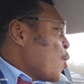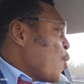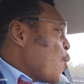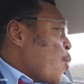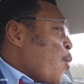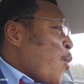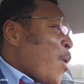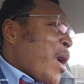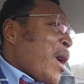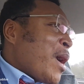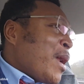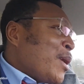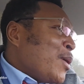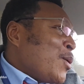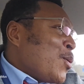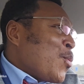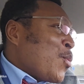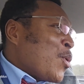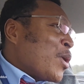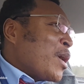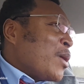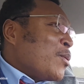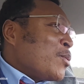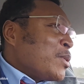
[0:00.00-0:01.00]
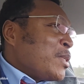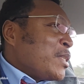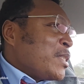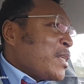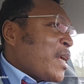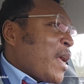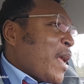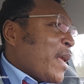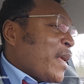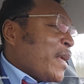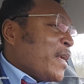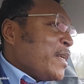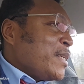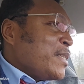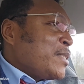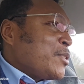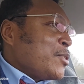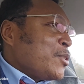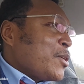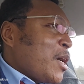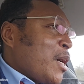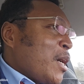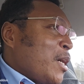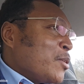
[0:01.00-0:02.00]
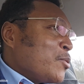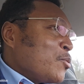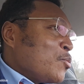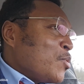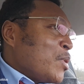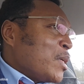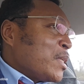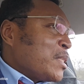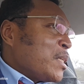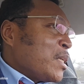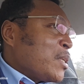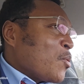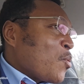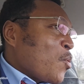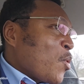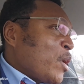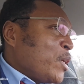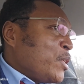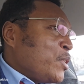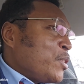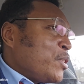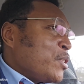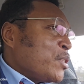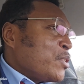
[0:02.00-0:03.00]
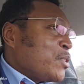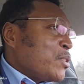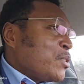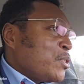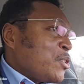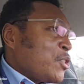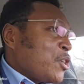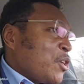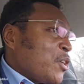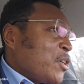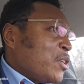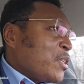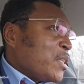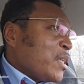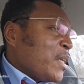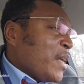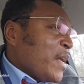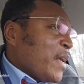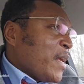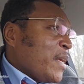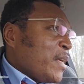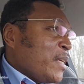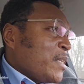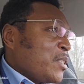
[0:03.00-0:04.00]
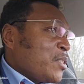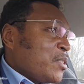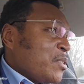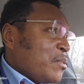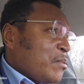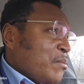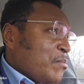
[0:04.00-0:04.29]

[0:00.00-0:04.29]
Well, what I would say is, to answer the question, John, is